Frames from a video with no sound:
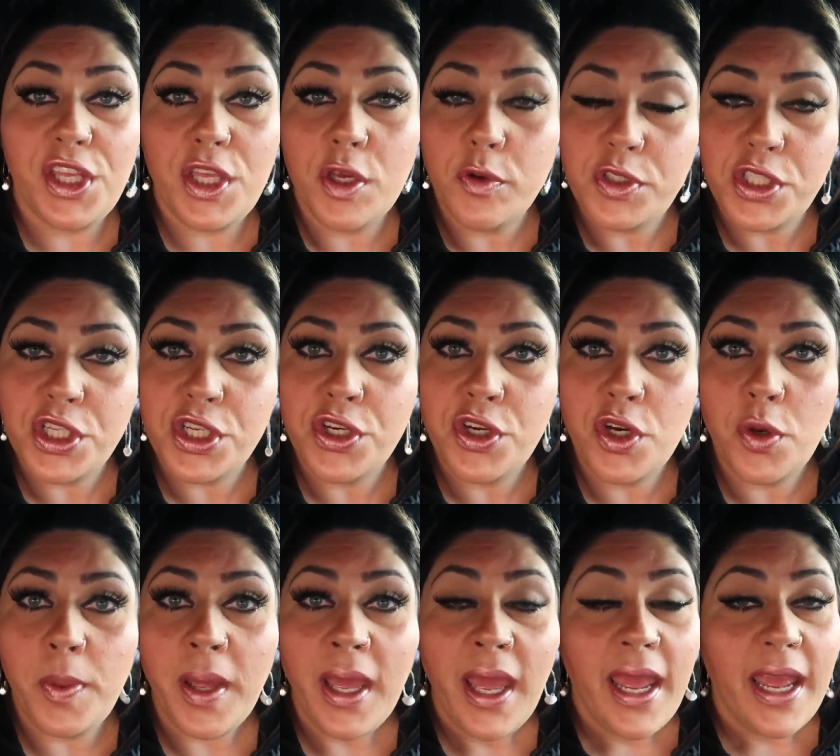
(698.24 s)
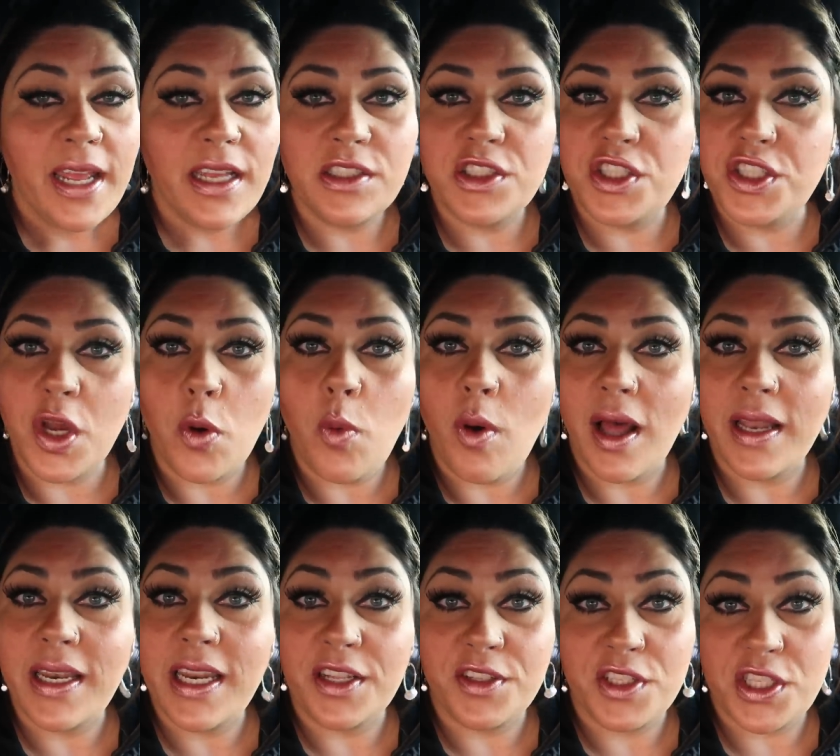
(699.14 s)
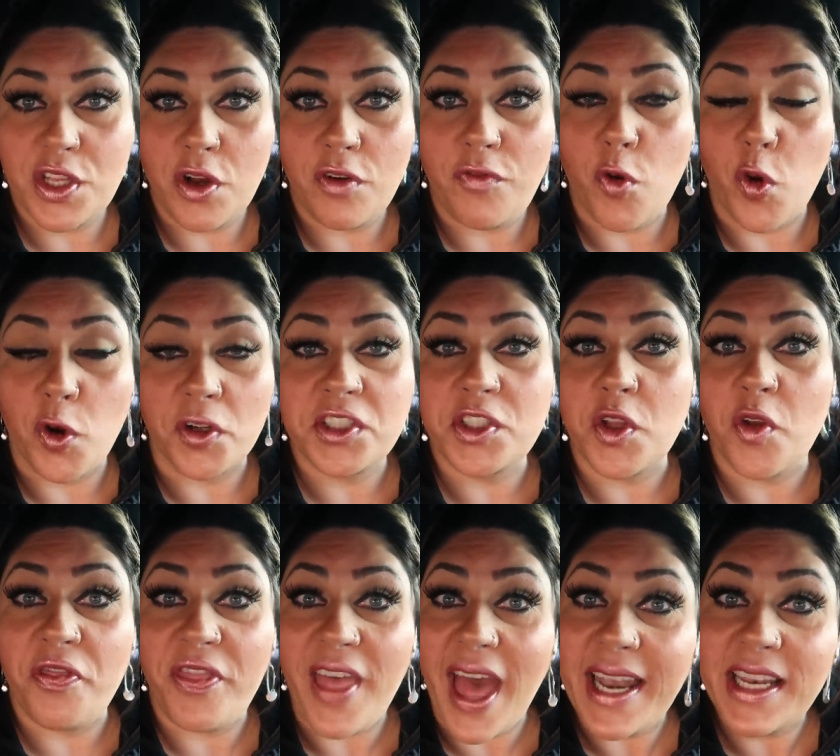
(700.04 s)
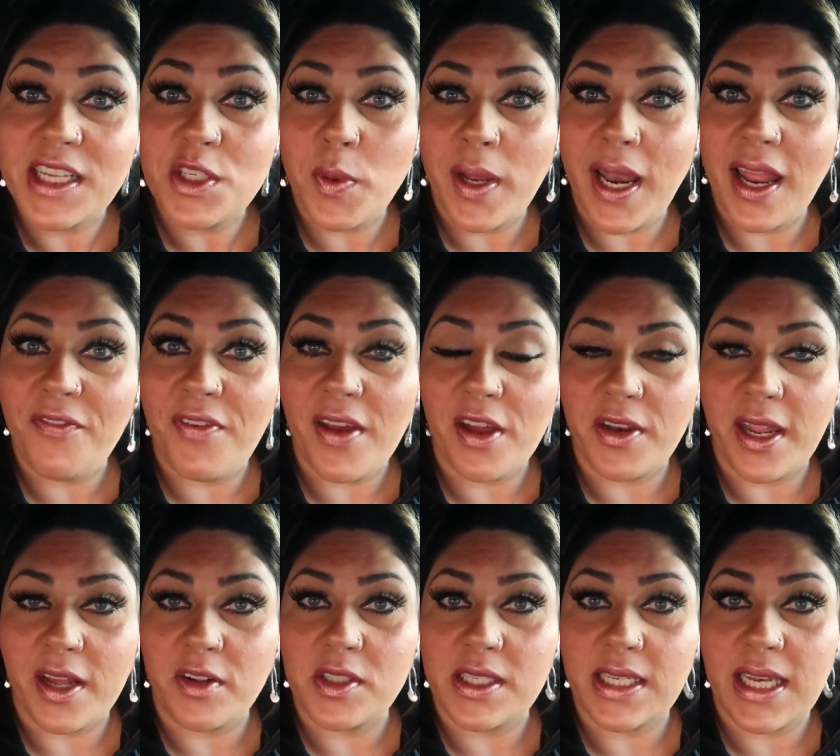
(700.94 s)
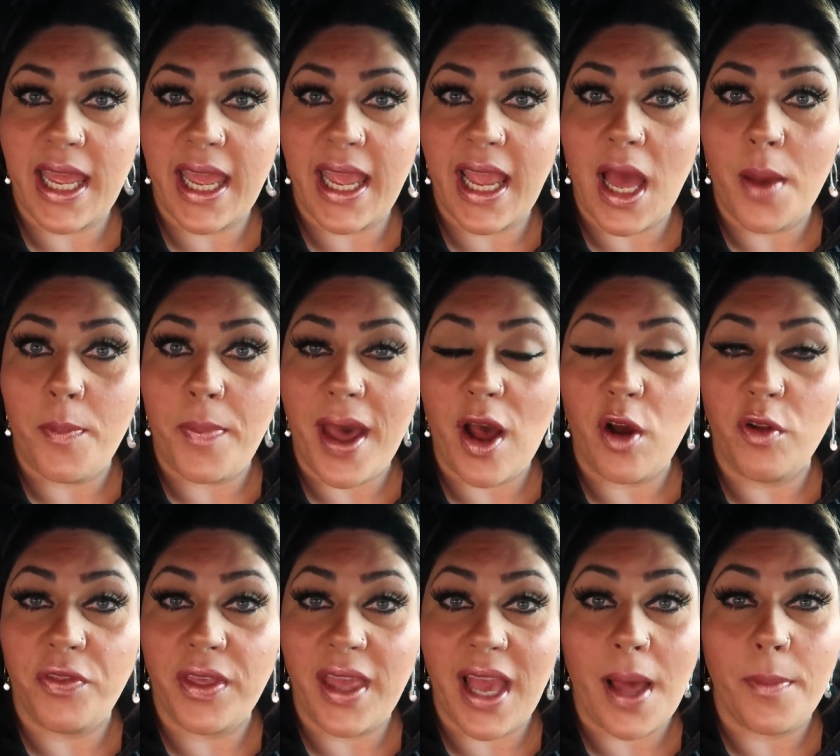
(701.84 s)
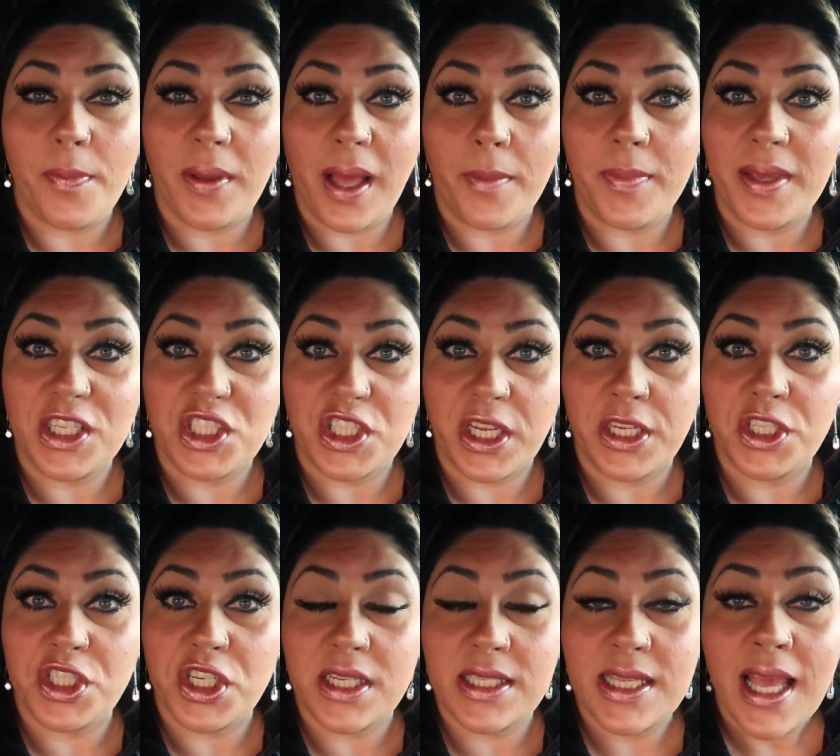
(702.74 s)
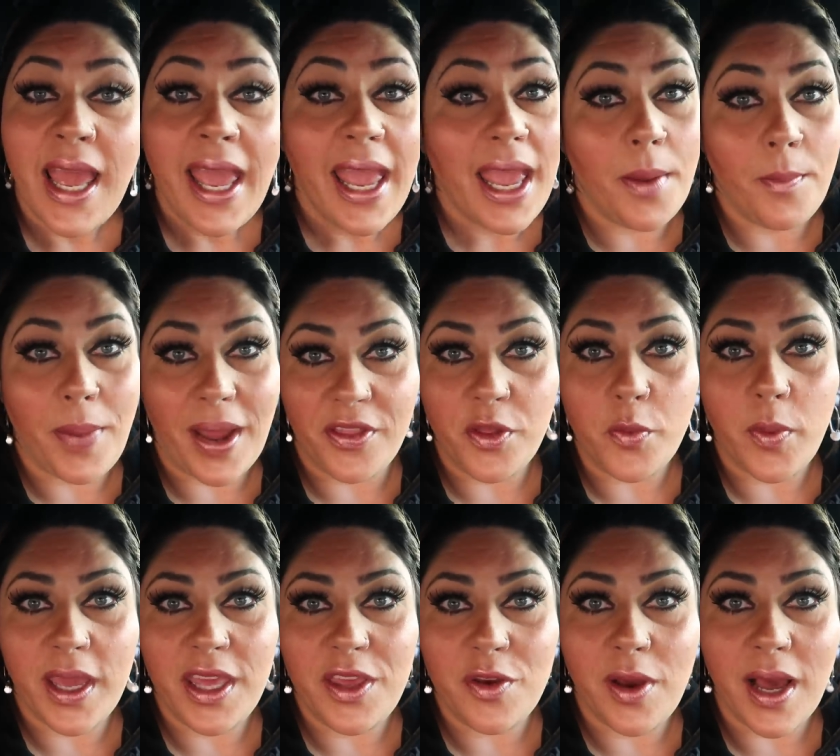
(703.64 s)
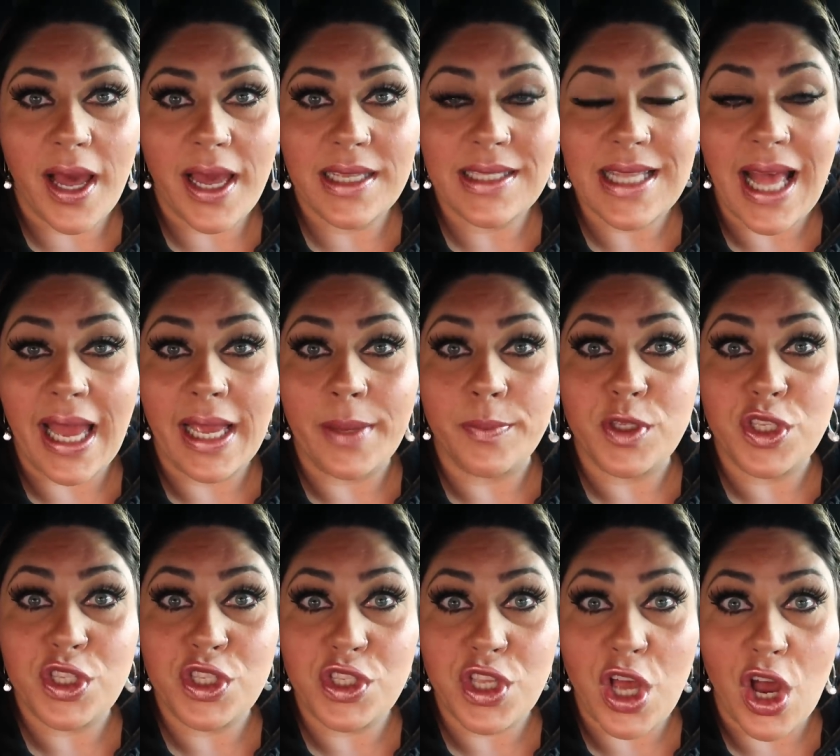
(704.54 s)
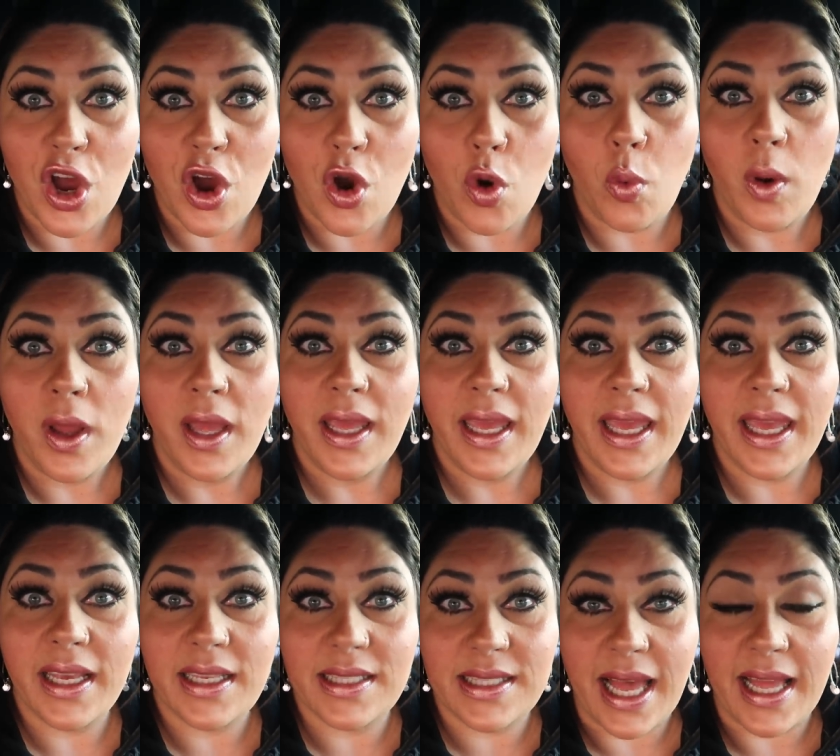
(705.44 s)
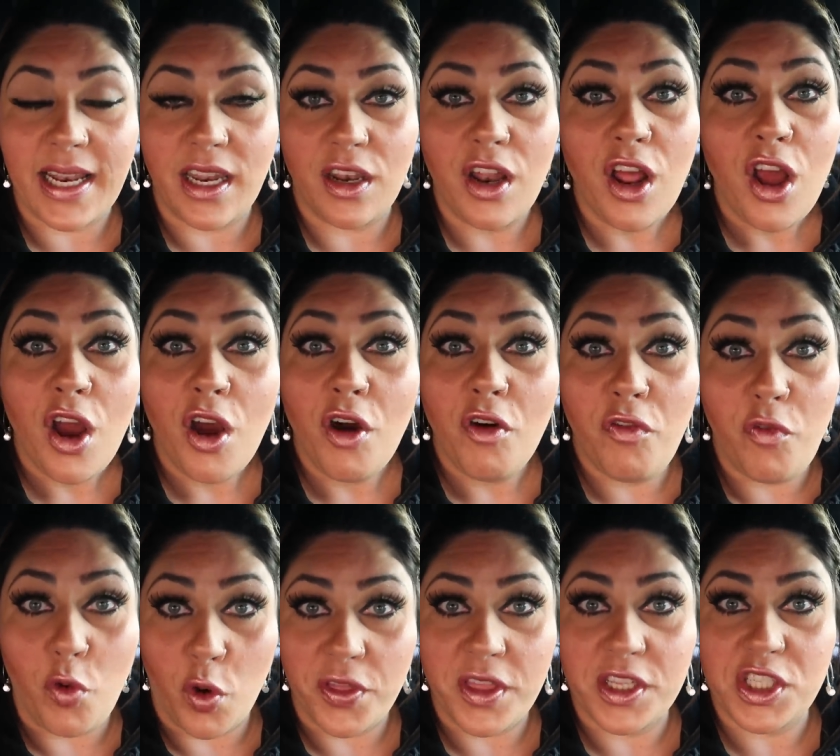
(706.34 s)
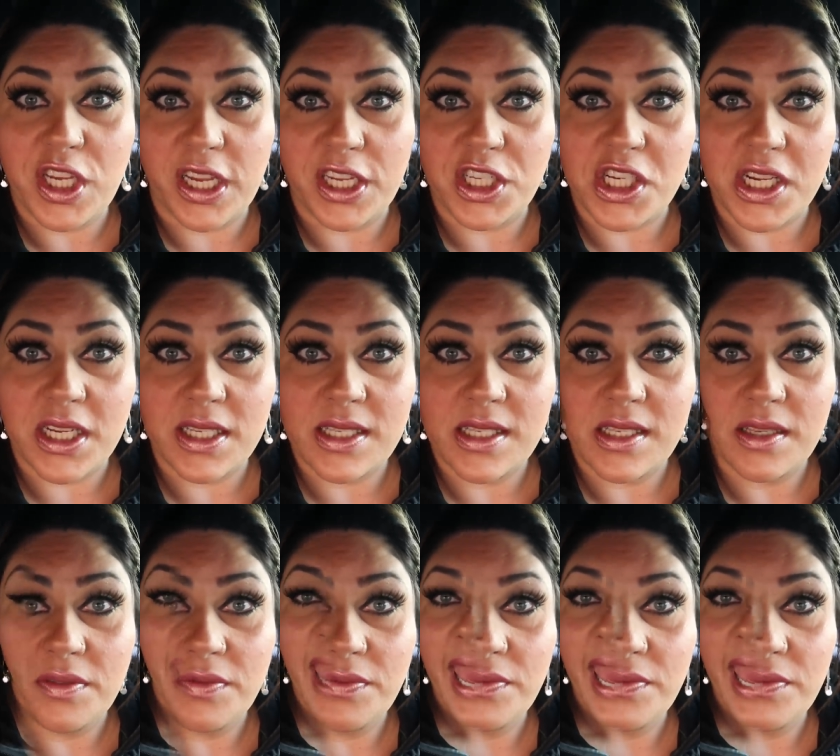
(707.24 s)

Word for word: YouTube and so on and so forth. So that is what I found out today about the upcoming changes. And by the way, you guys, I am so excited for the changes.